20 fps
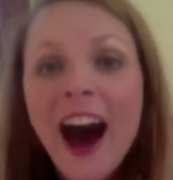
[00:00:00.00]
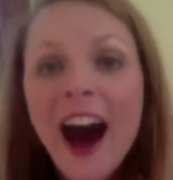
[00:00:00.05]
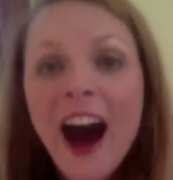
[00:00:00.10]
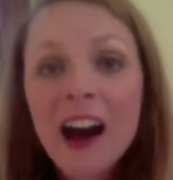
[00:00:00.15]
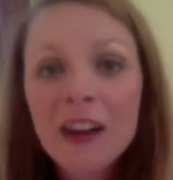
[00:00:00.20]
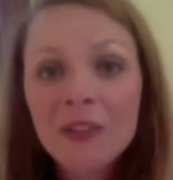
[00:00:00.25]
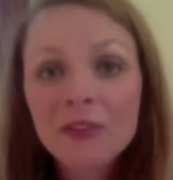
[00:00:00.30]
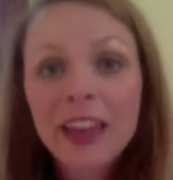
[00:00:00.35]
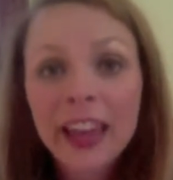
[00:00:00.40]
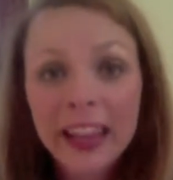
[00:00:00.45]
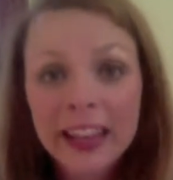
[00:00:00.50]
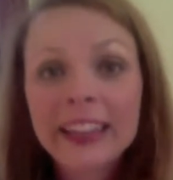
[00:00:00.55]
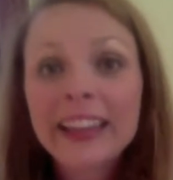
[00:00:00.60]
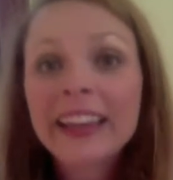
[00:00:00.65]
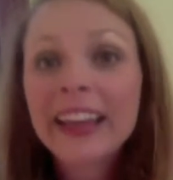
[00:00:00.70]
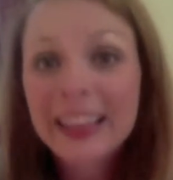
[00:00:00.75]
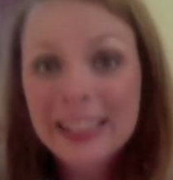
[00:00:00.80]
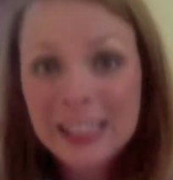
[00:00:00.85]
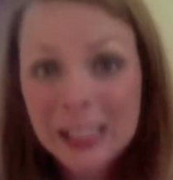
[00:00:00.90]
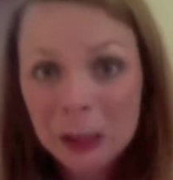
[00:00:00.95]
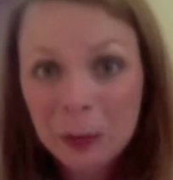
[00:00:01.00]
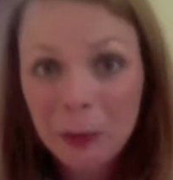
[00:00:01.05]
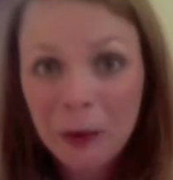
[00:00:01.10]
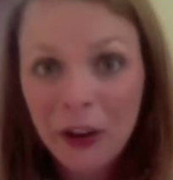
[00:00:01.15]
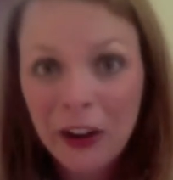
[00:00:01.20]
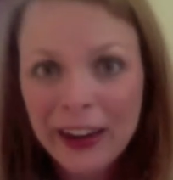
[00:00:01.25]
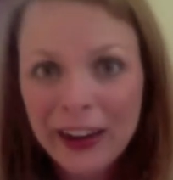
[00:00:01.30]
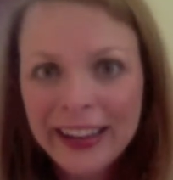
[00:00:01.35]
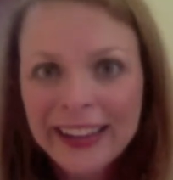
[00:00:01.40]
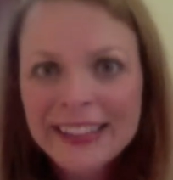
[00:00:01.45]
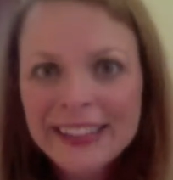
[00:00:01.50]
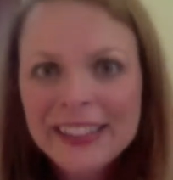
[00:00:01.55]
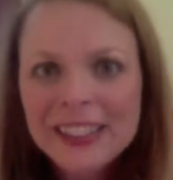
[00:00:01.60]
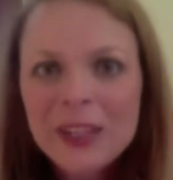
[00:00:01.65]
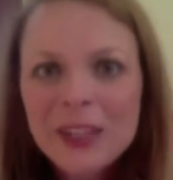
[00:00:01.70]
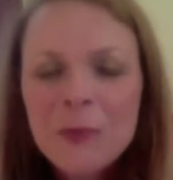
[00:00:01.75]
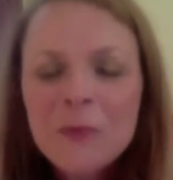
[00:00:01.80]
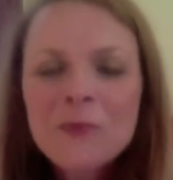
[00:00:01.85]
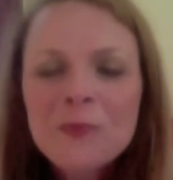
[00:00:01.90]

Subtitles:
of gaining experience.